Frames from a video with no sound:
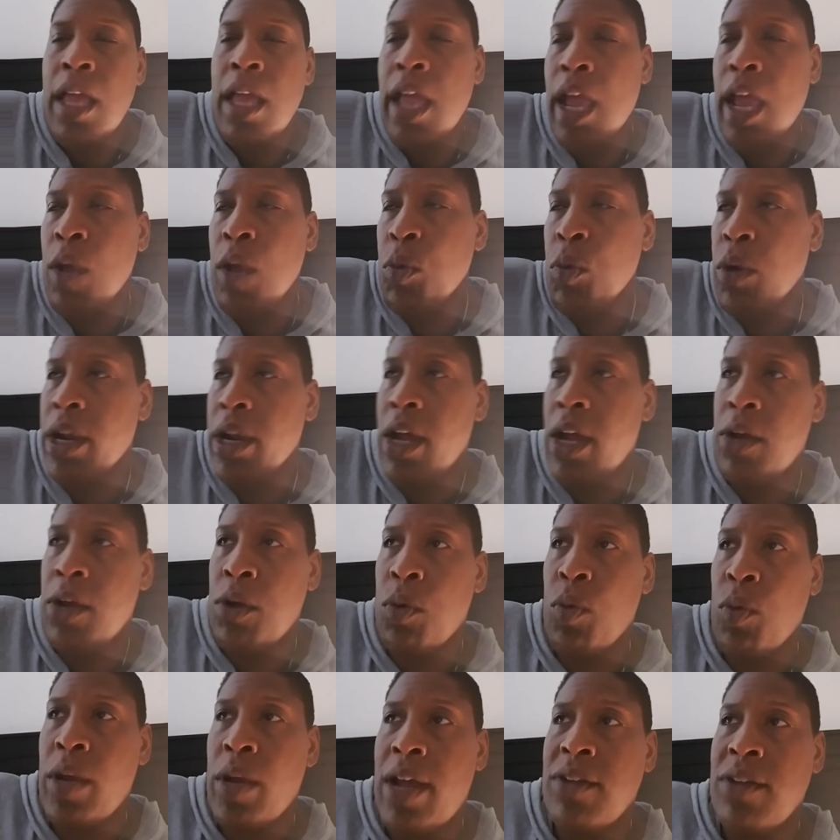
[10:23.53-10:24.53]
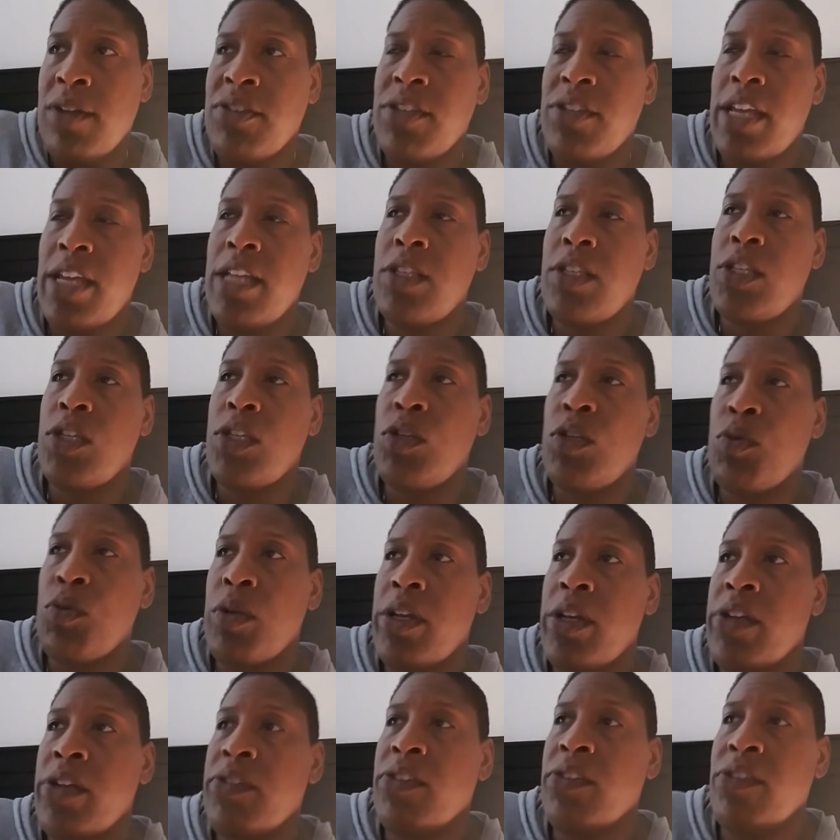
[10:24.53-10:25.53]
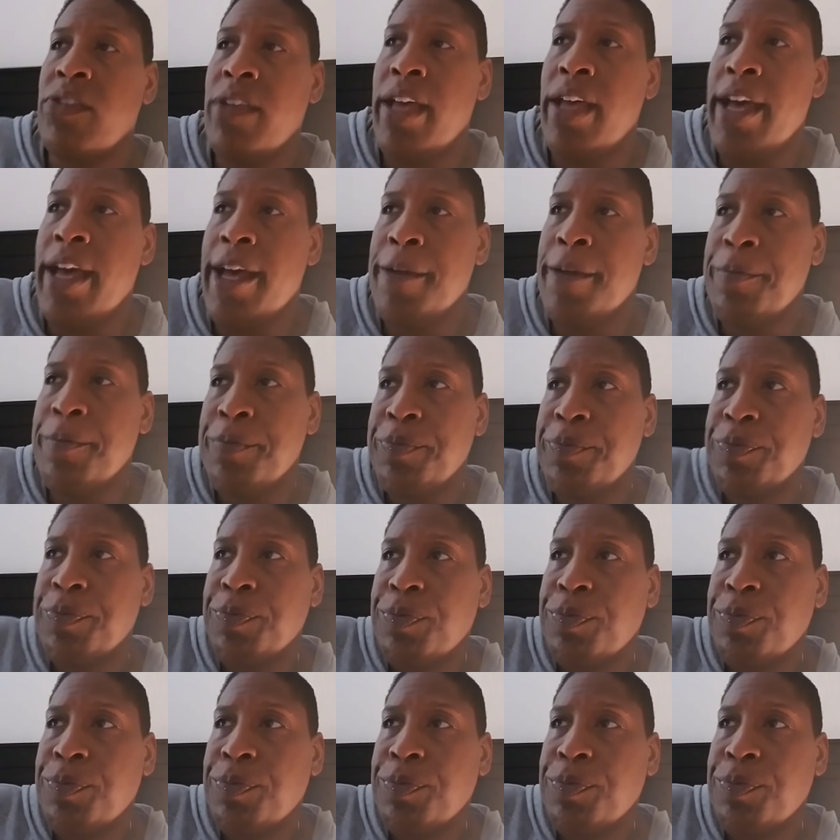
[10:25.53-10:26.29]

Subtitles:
And what I'll say to you is that